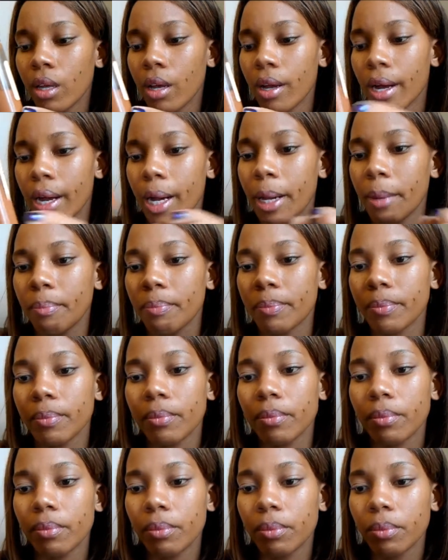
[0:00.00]

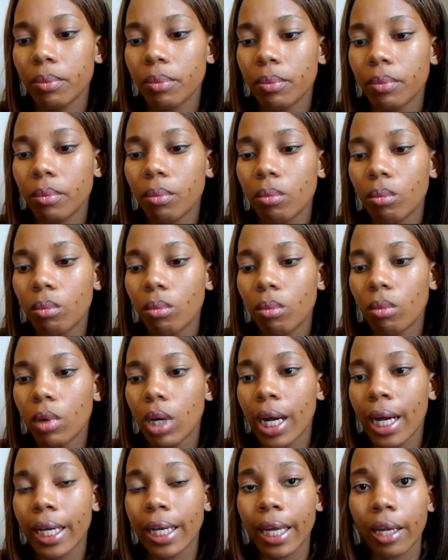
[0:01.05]

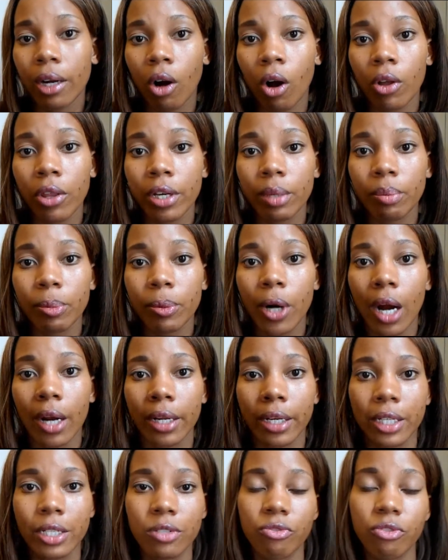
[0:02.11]
Again, all the
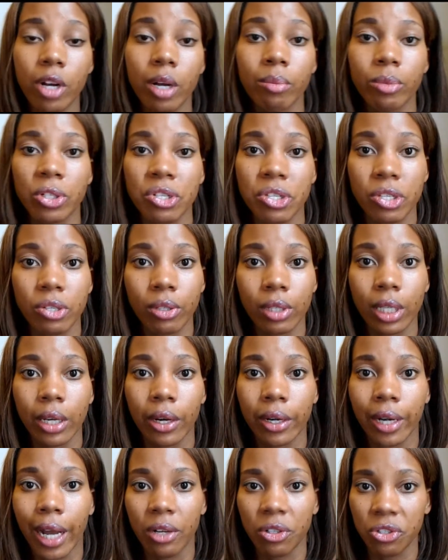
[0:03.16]
products from Erzulie are
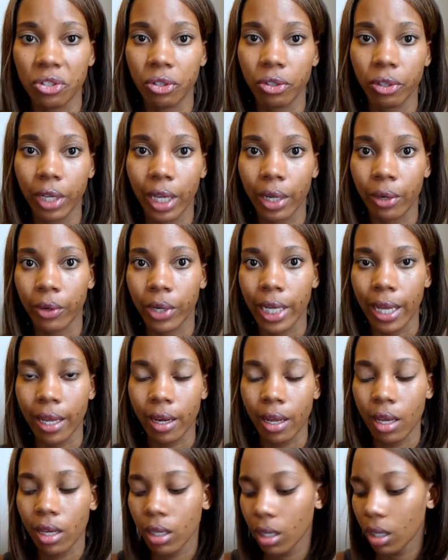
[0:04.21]
natural and
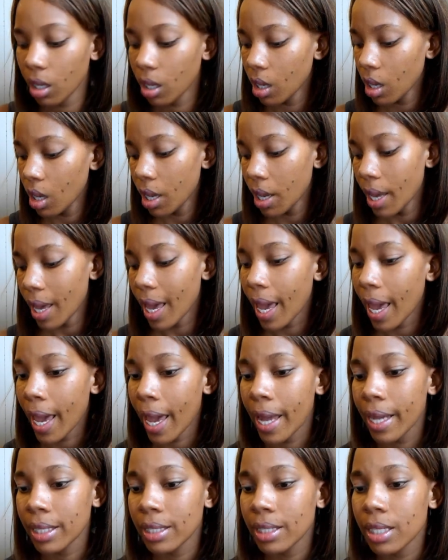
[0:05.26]
organic.
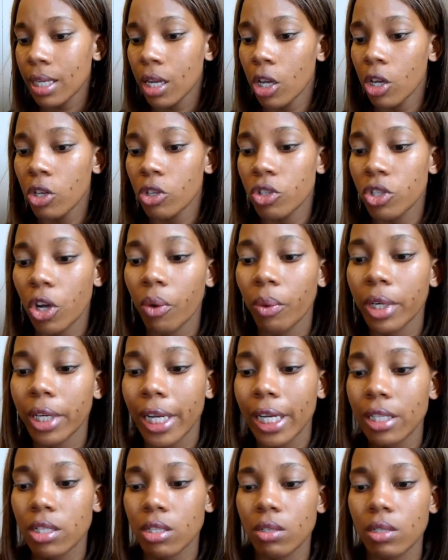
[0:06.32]
And so what
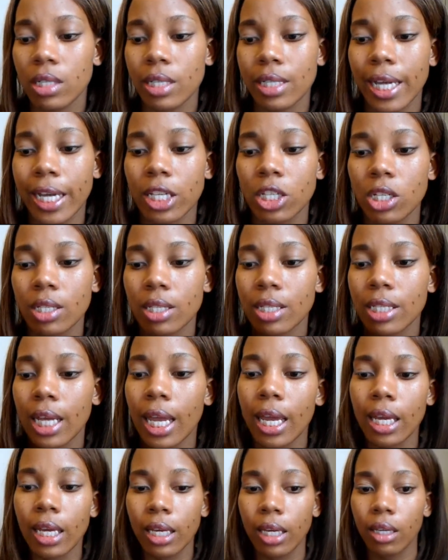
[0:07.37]
I do is I just
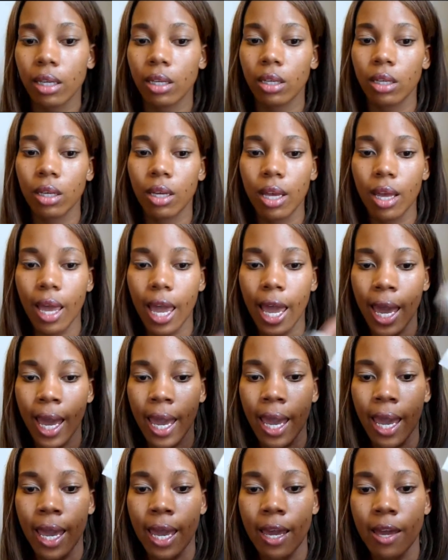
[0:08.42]
take
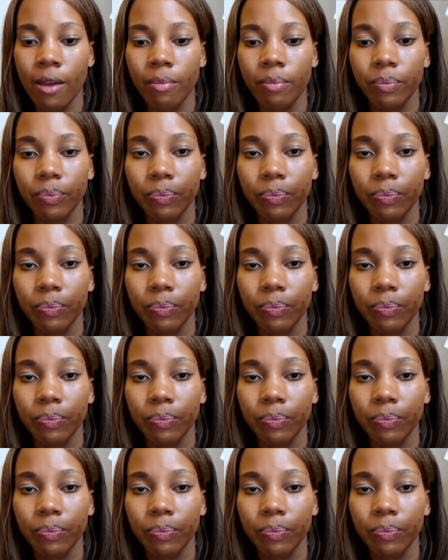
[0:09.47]
a